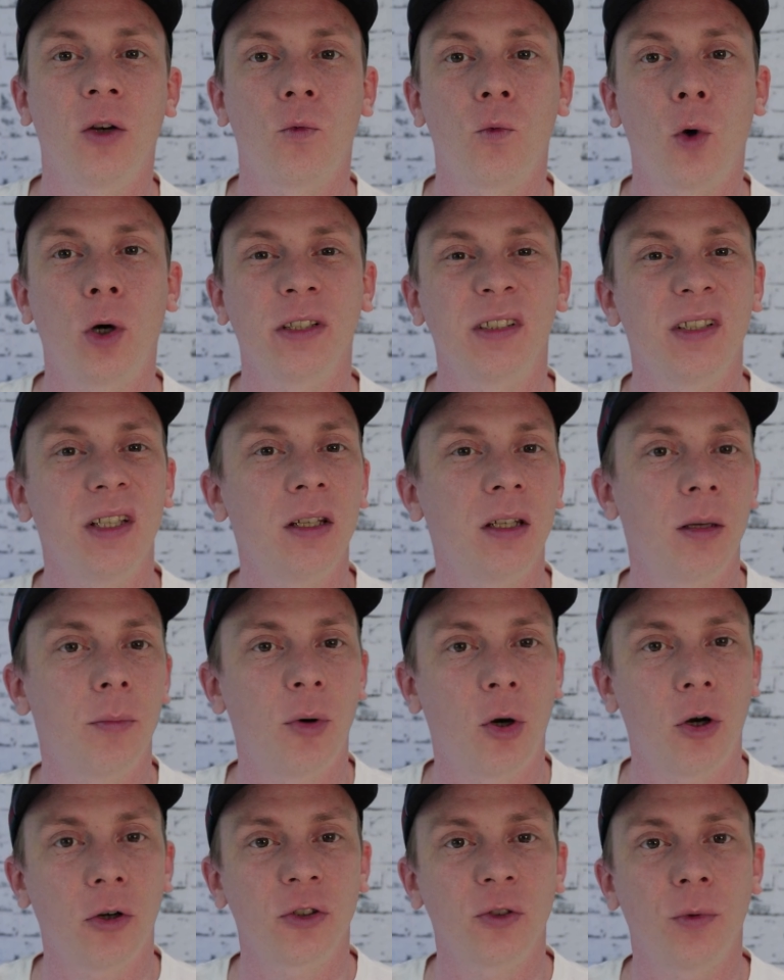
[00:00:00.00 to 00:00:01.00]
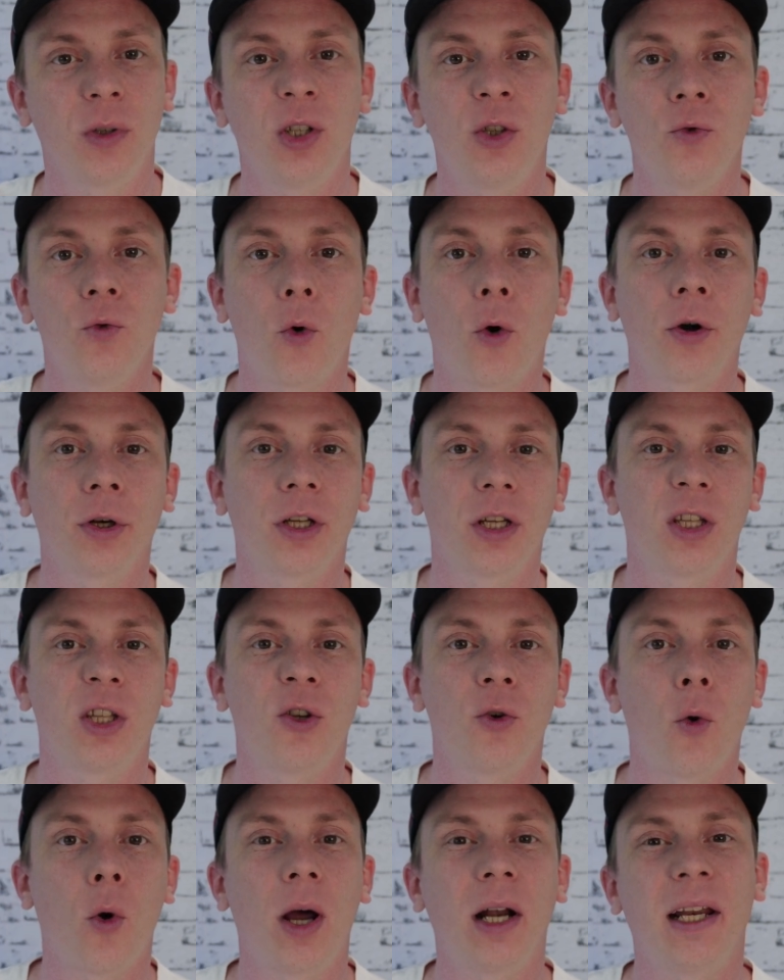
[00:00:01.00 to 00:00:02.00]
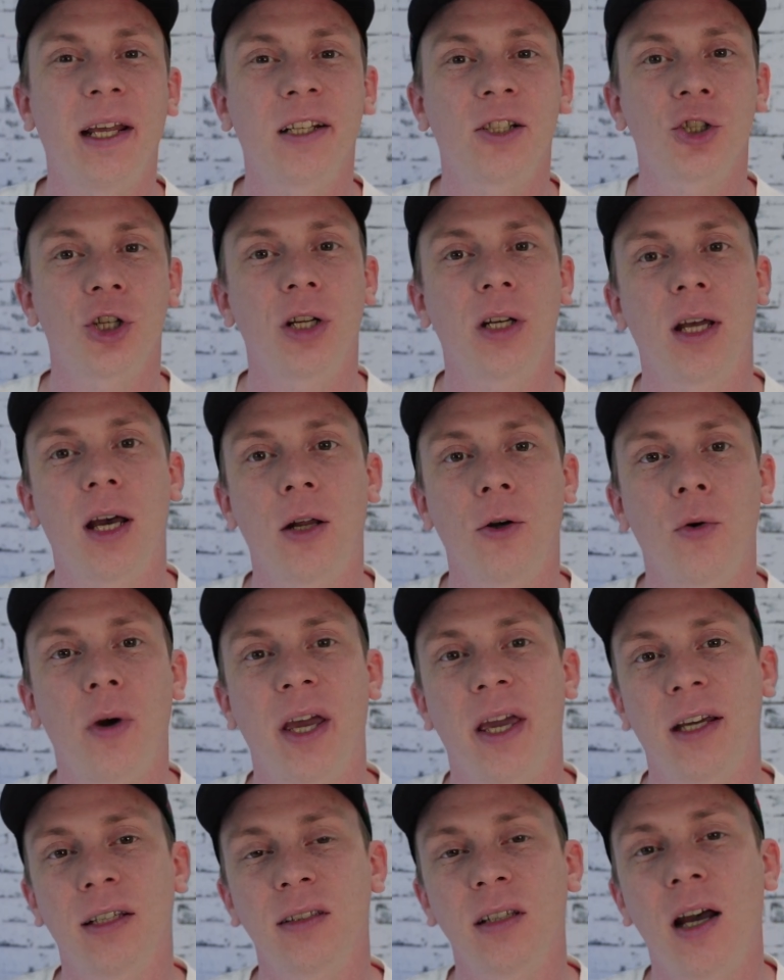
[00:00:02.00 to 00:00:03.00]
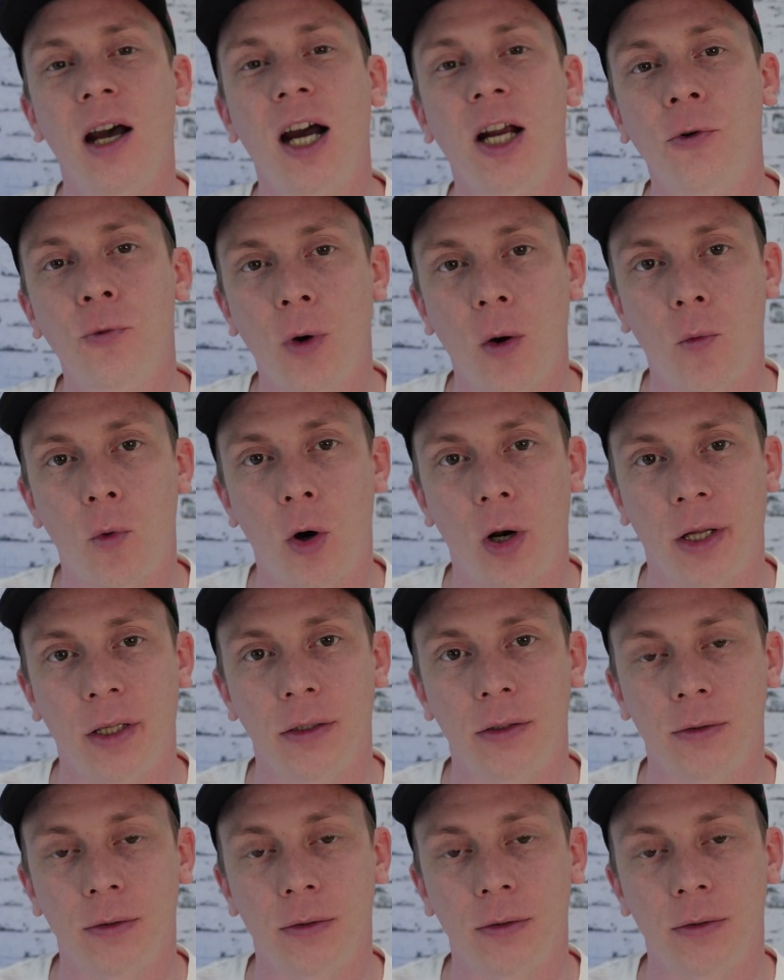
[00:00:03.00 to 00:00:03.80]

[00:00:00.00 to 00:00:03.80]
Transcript: at what's in the box when you order your Ledger Nano X hardware wallet.